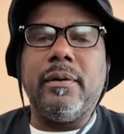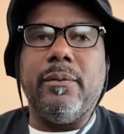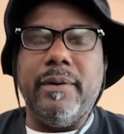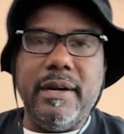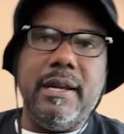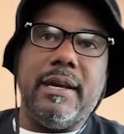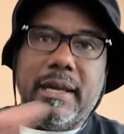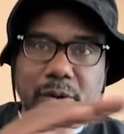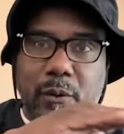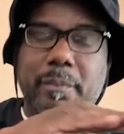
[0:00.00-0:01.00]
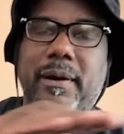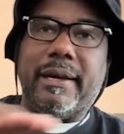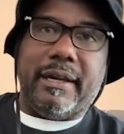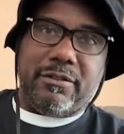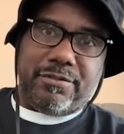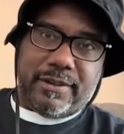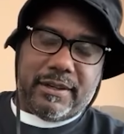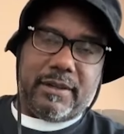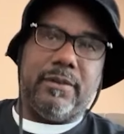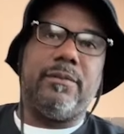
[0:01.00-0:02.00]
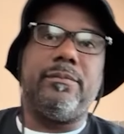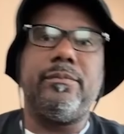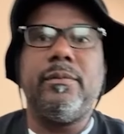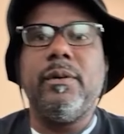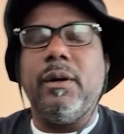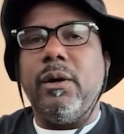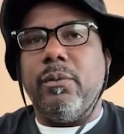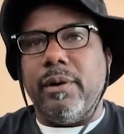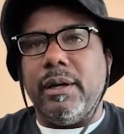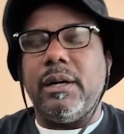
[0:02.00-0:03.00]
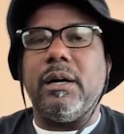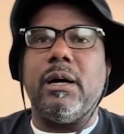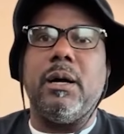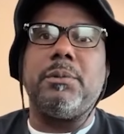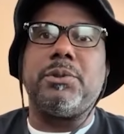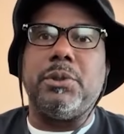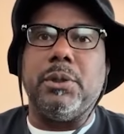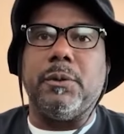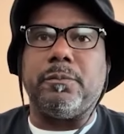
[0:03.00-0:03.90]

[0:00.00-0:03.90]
We need an equal playing field when it comes to